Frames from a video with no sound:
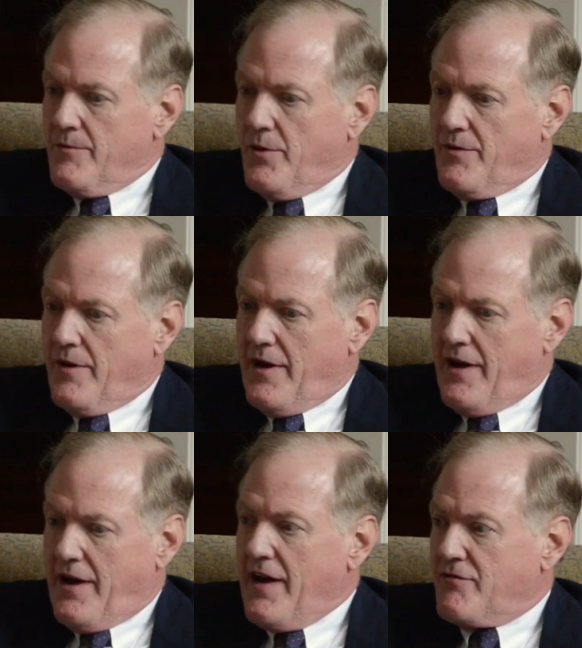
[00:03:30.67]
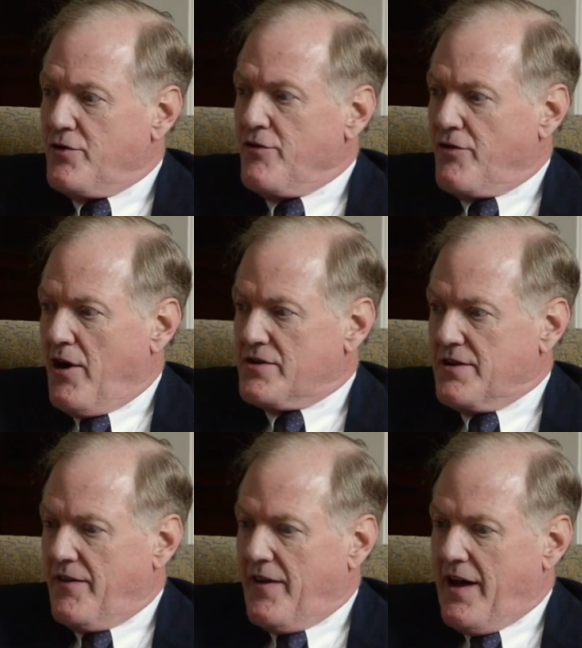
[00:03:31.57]
Well, I have two thoughts
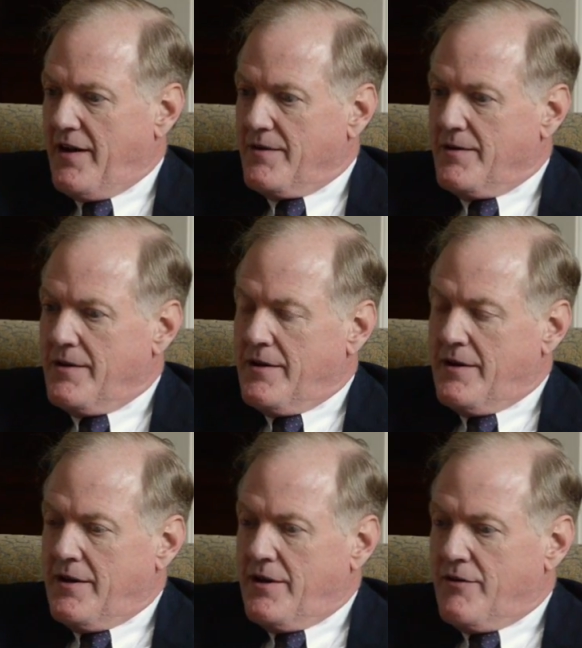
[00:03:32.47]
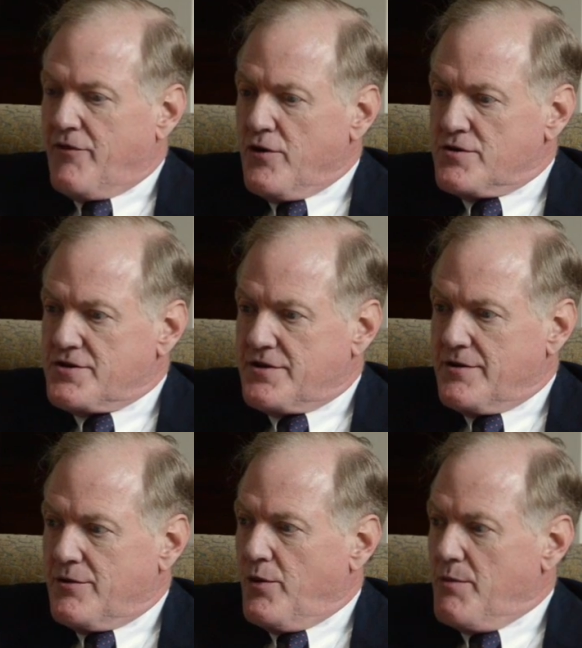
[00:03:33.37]
on that. First,
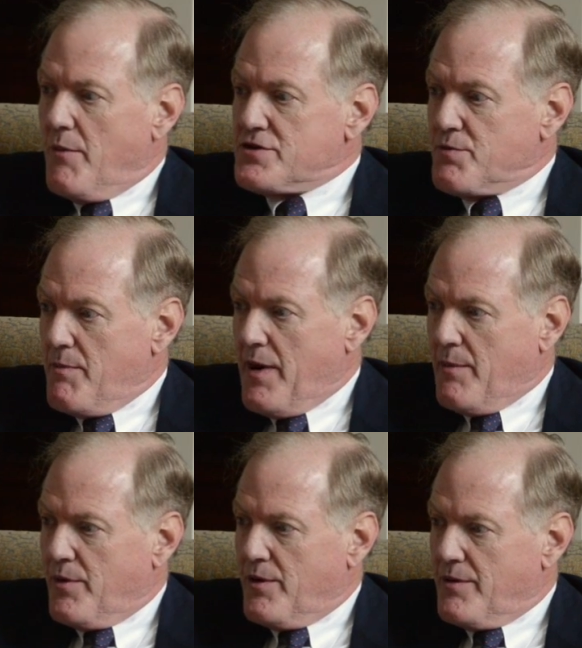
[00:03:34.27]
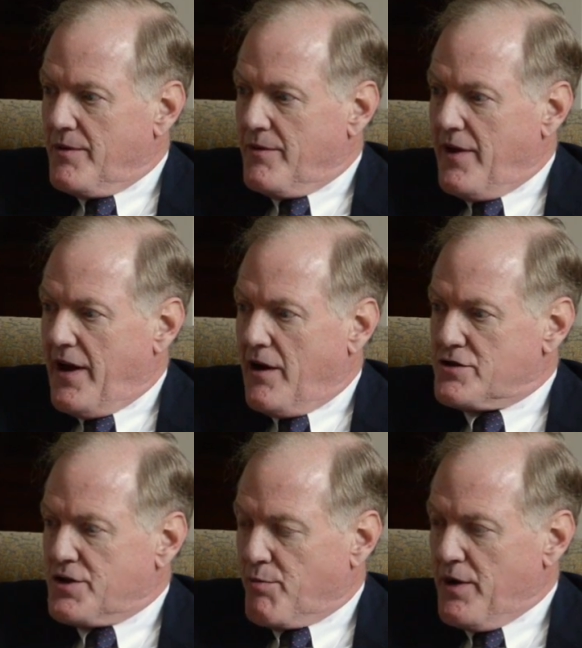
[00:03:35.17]
we must remember that our
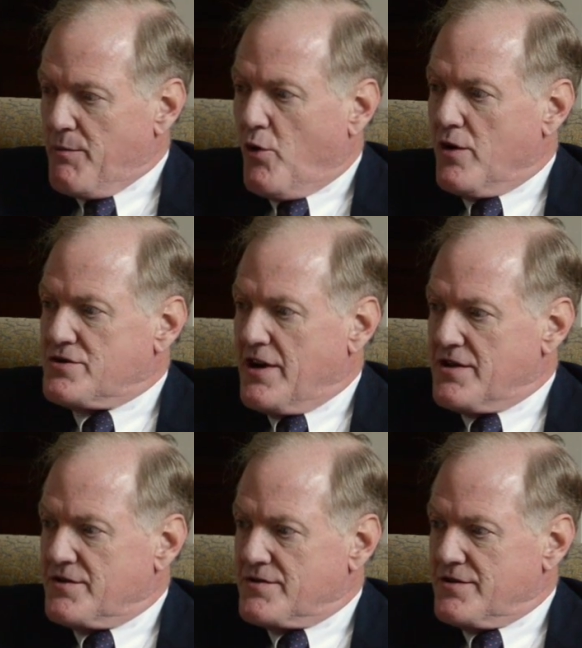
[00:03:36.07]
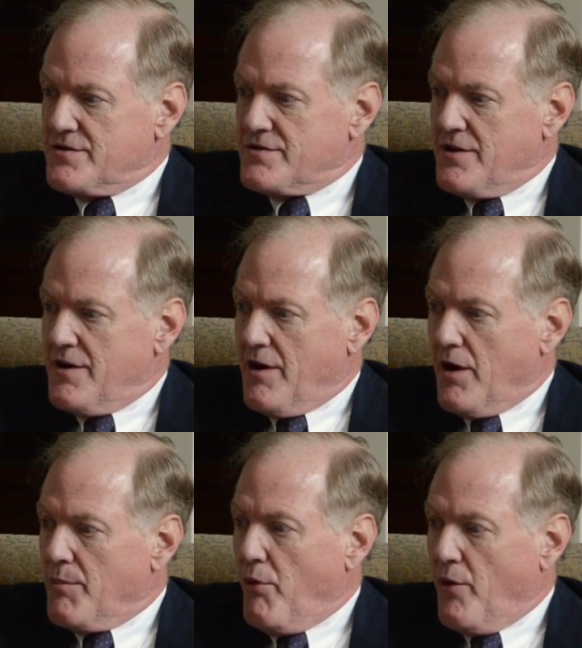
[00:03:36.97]
Supreme Court justices are
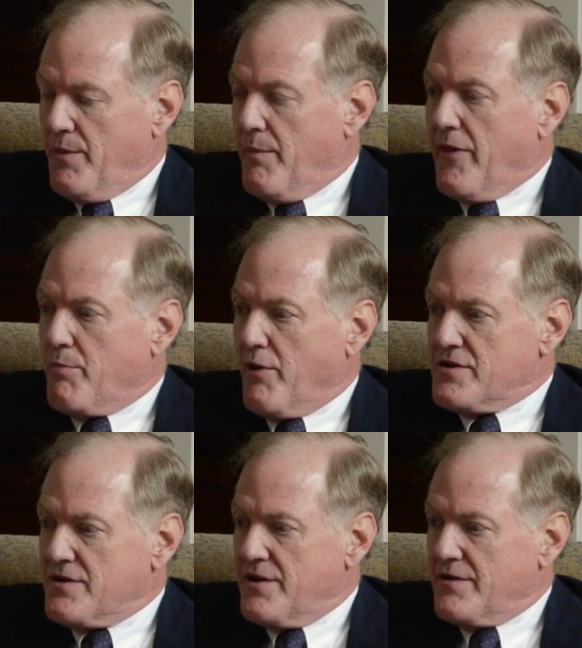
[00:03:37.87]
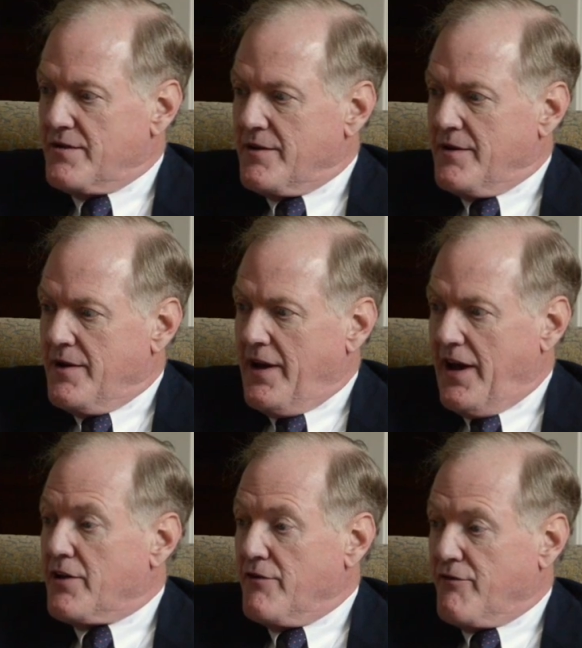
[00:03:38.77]
appointed by the President
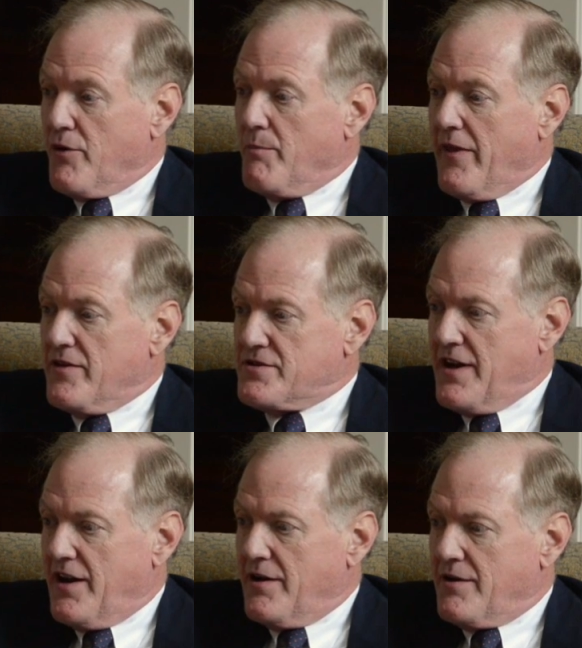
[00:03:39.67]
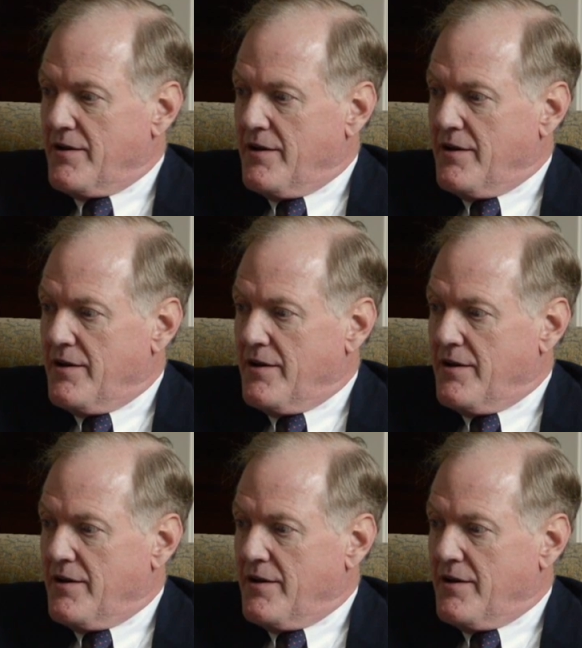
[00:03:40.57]
and confirmed by the Senate.